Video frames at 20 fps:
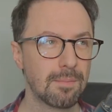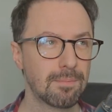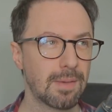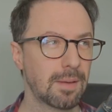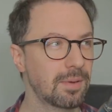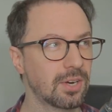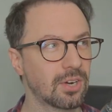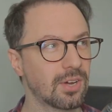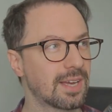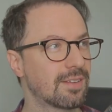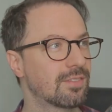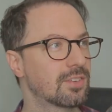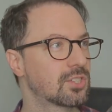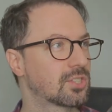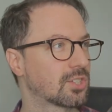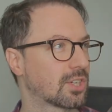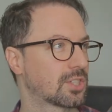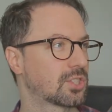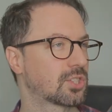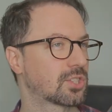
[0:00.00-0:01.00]
maybe not even
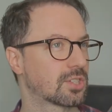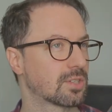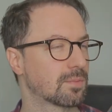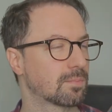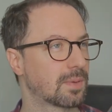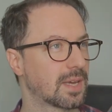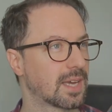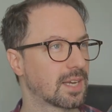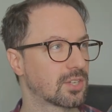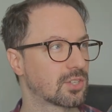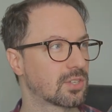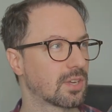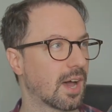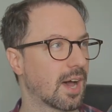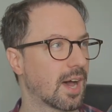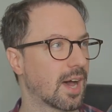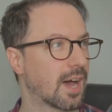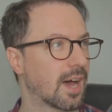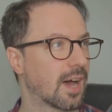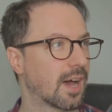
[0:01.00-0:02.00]
just being
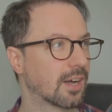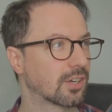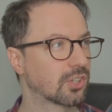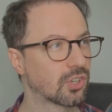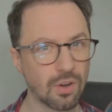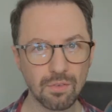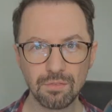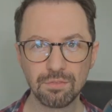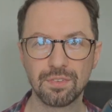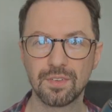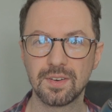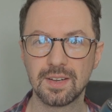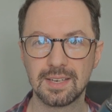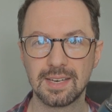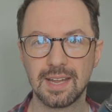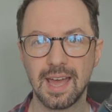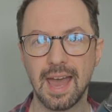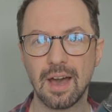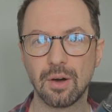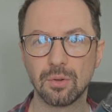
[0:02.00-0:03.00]
uh,
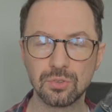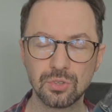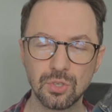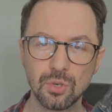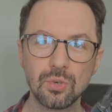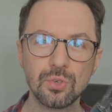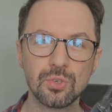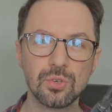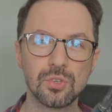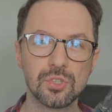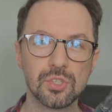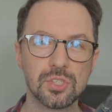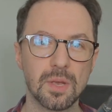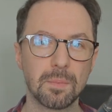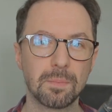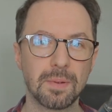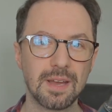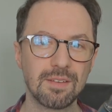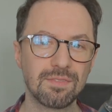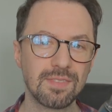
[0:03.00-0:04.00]
confident outdoors,
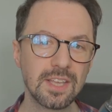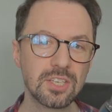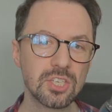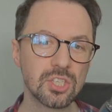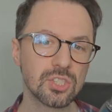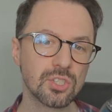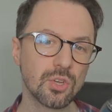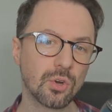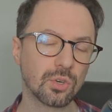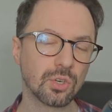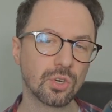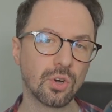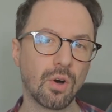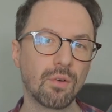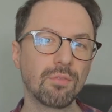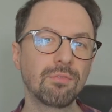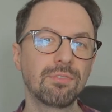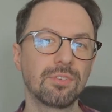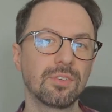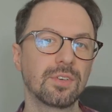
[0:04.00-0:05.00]
but if they're just not
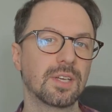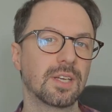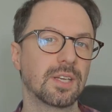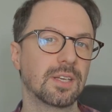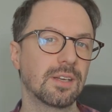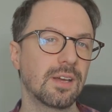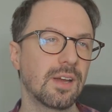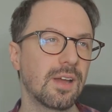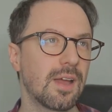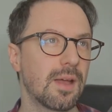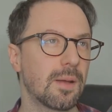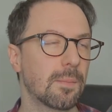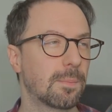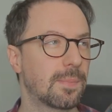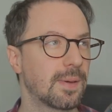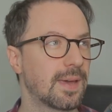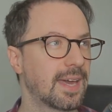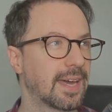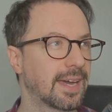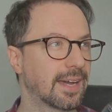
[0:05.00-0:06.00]
confident
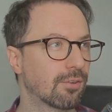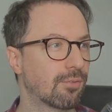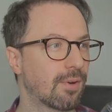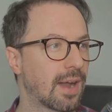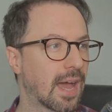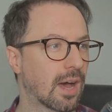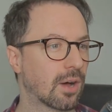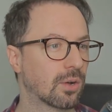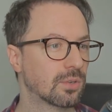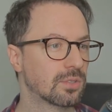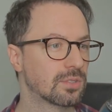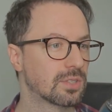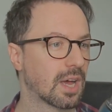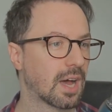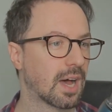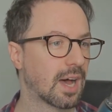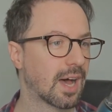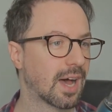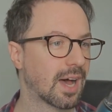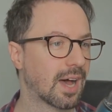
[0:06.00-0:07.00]
being around
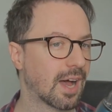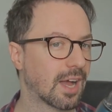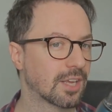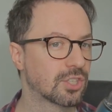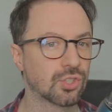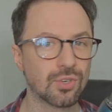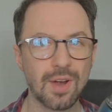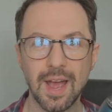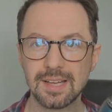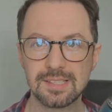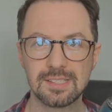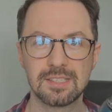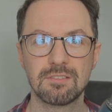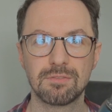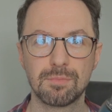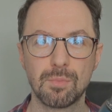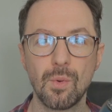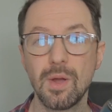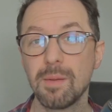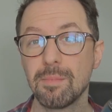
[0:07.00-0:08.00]
uh,
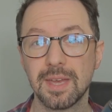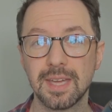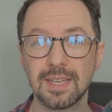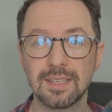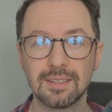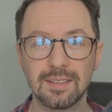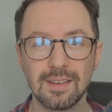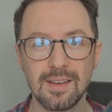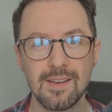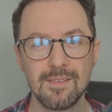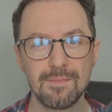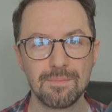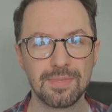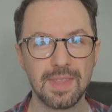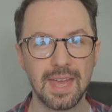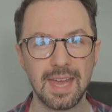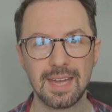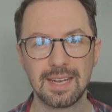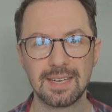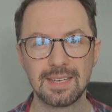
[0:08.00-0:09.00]
attractive women,
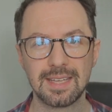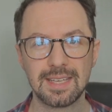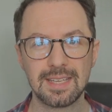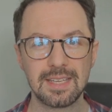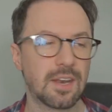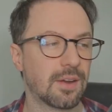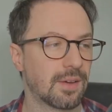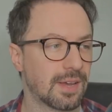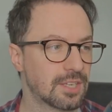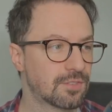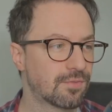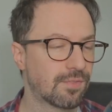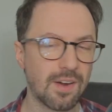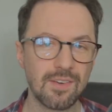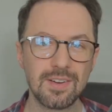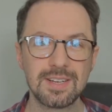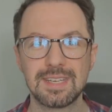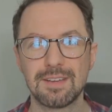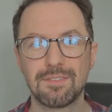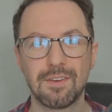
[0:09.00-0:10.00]
then, you know, it's
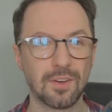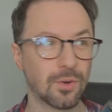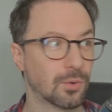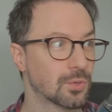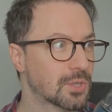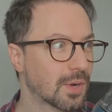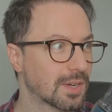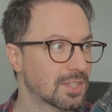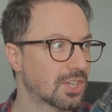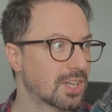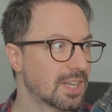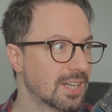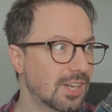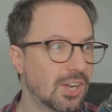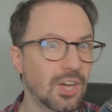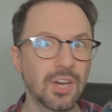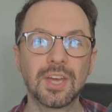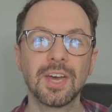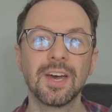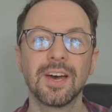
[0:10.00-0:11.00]
very difficult to actually
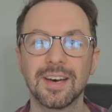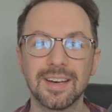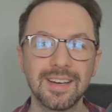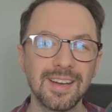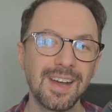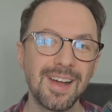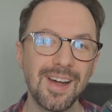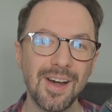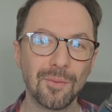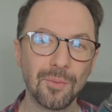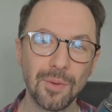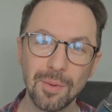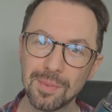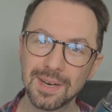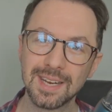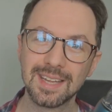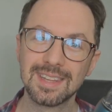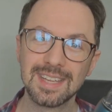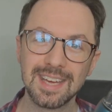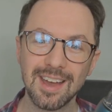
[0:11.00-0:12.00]
look at a
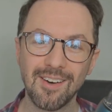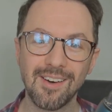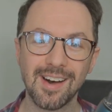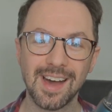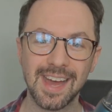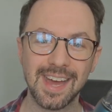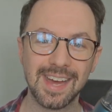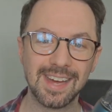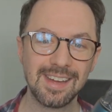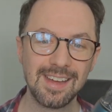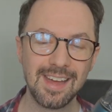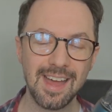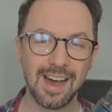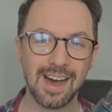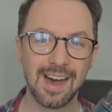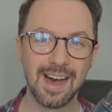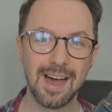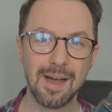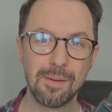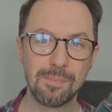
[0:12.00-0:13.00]
woman in the eye
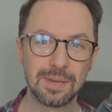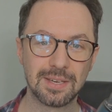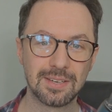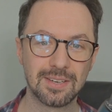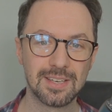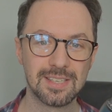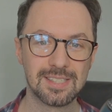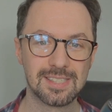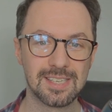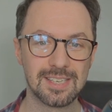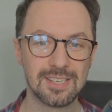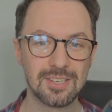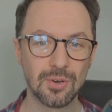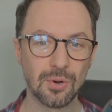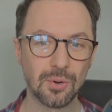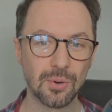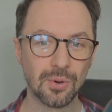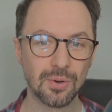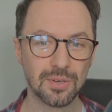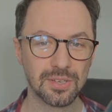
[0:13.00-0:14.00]
uh, because
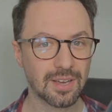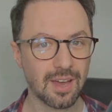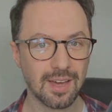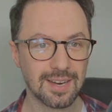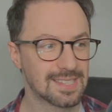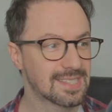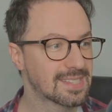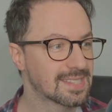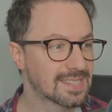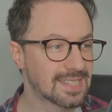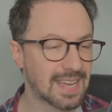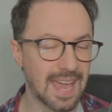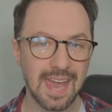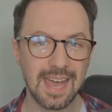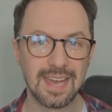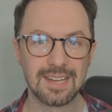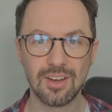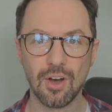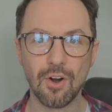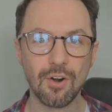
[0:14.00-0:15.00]
you're kind of
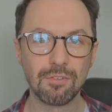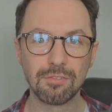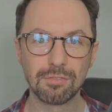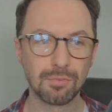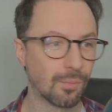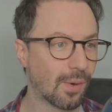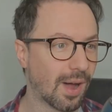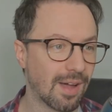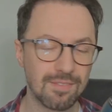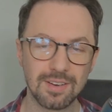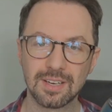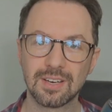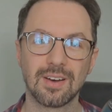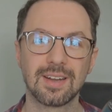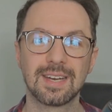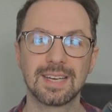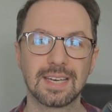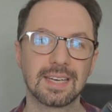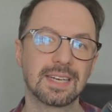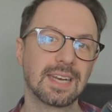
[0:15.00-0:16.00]
scared of whatever
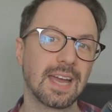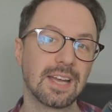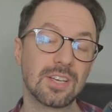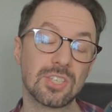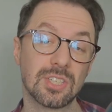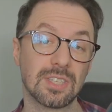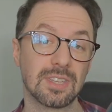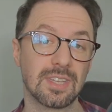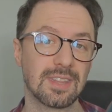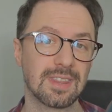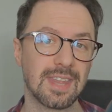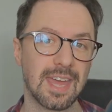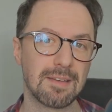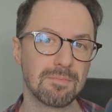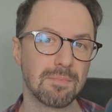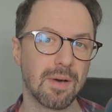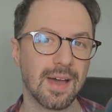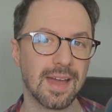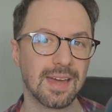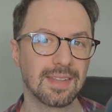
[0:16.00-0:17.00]
kind of connection that they
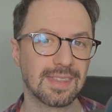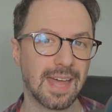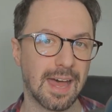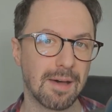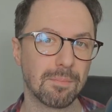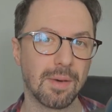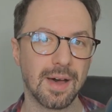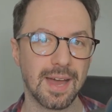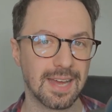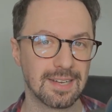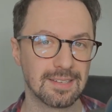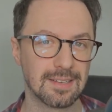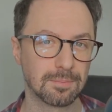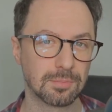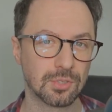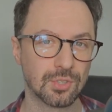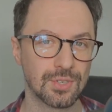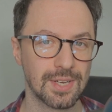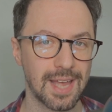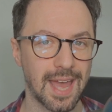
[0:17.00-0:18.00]
might, that might end up
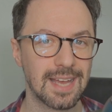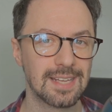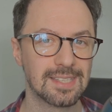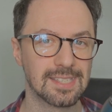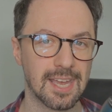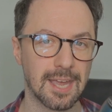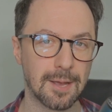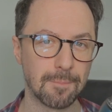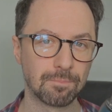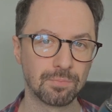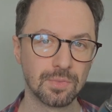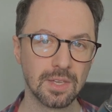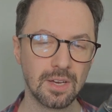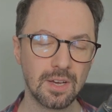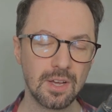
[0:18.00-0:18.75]
creating.